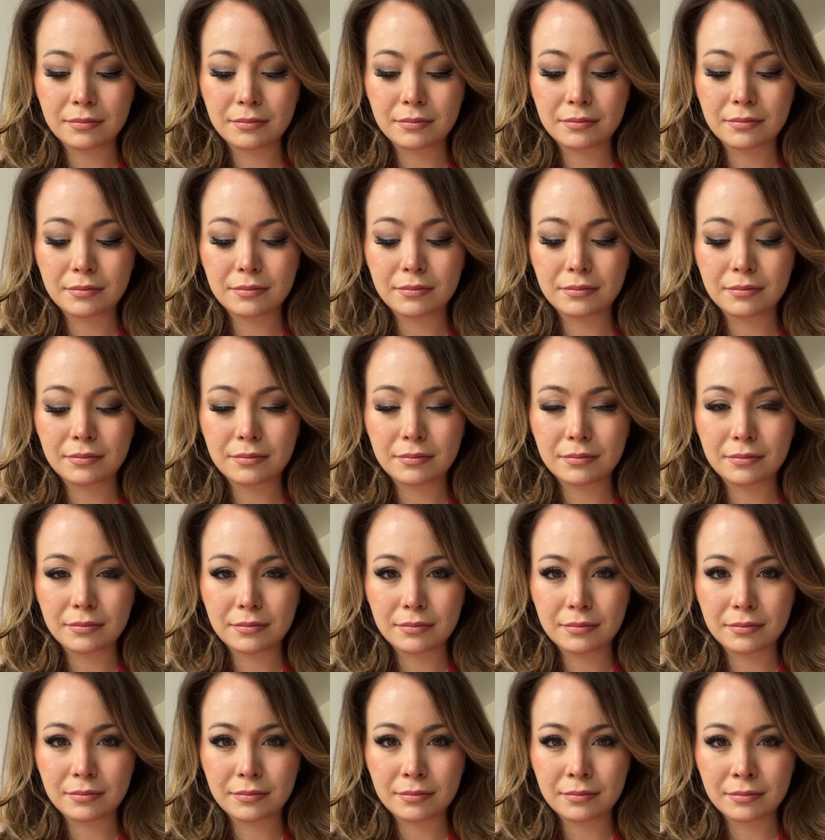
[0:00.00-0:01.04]

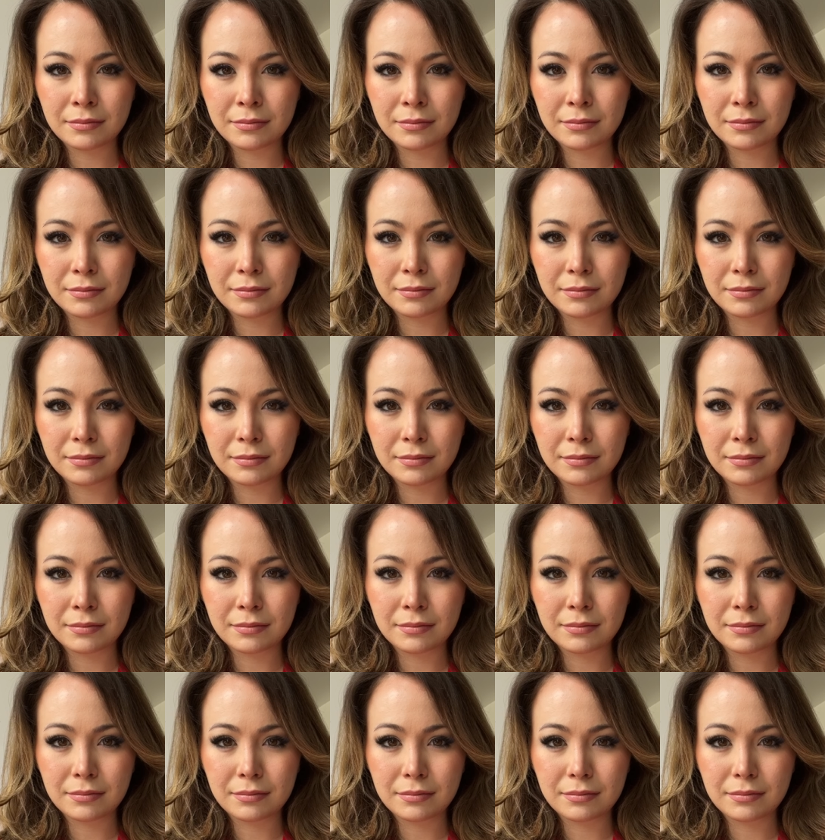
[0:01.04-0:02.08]

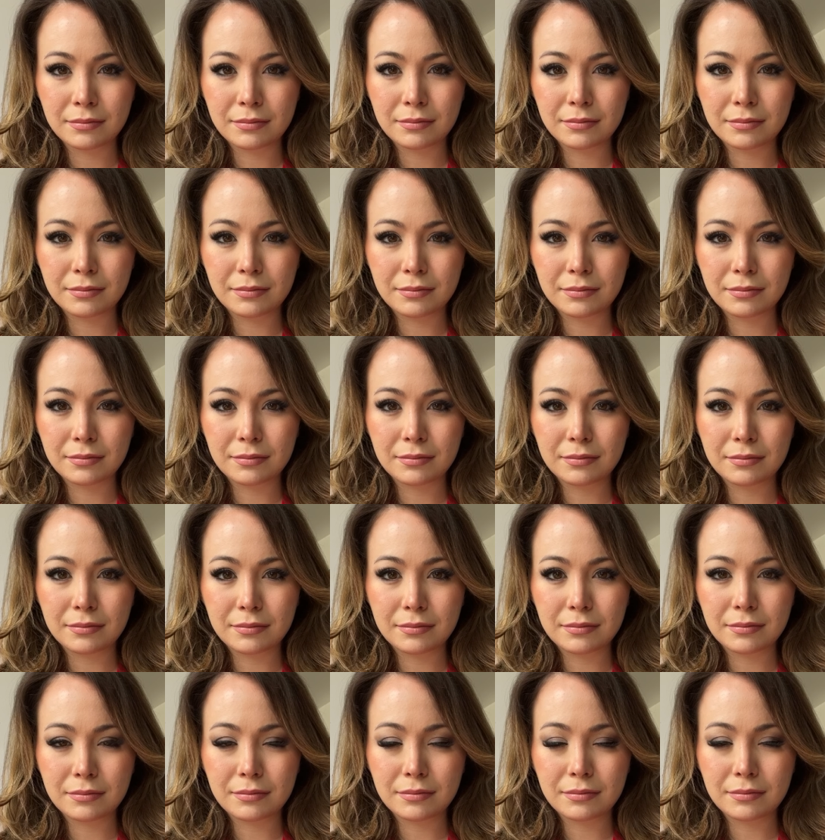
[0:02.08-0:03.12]

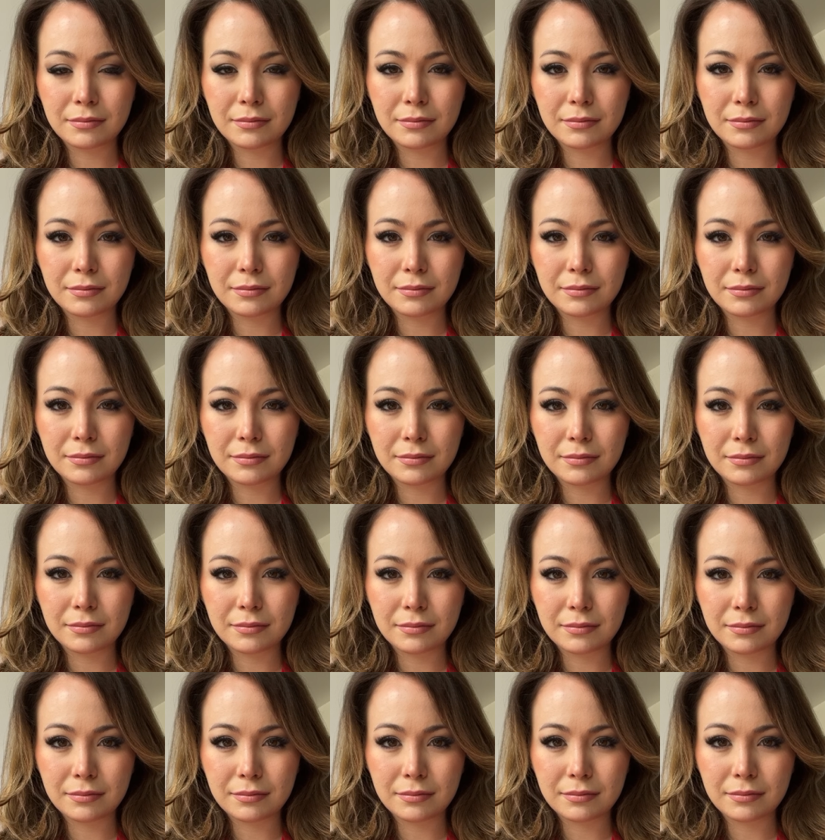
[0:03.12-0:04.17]

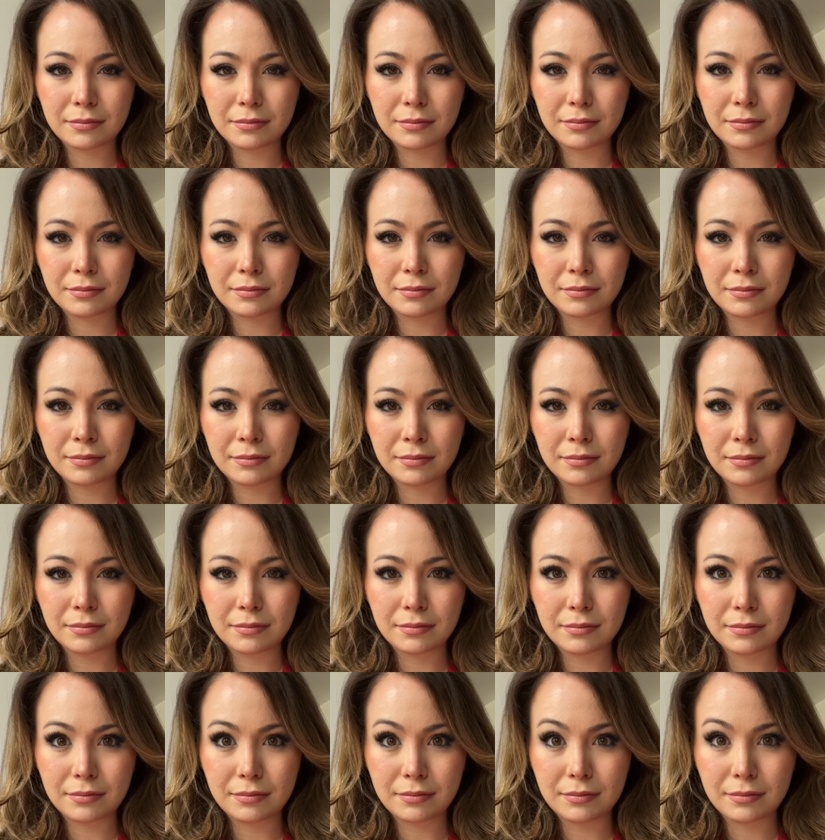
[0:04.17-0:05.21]

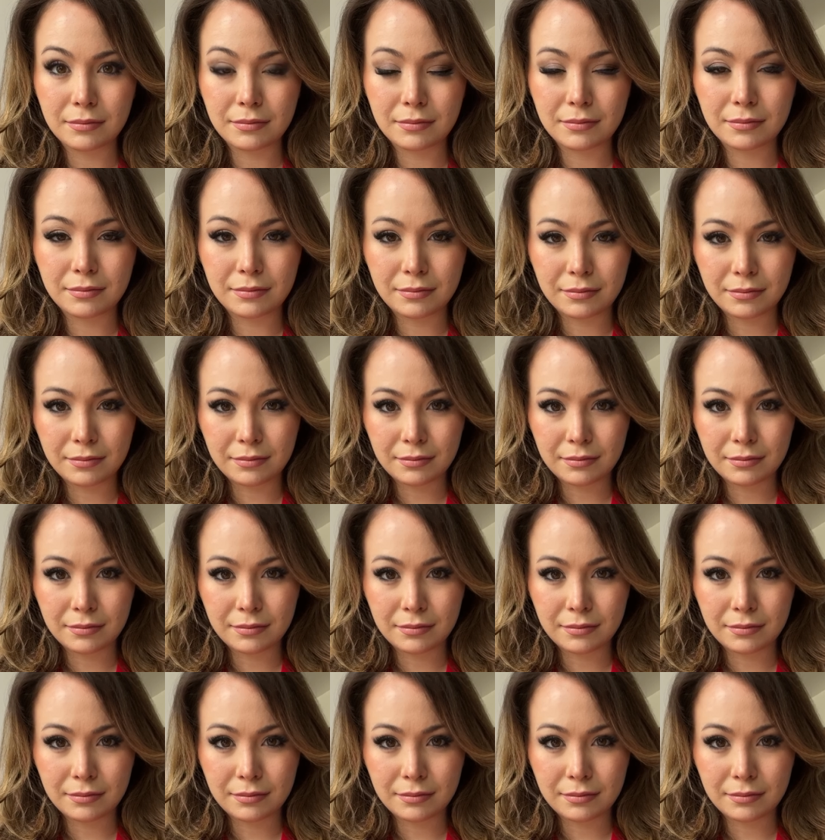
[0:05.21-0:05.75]
The person shown says nothing.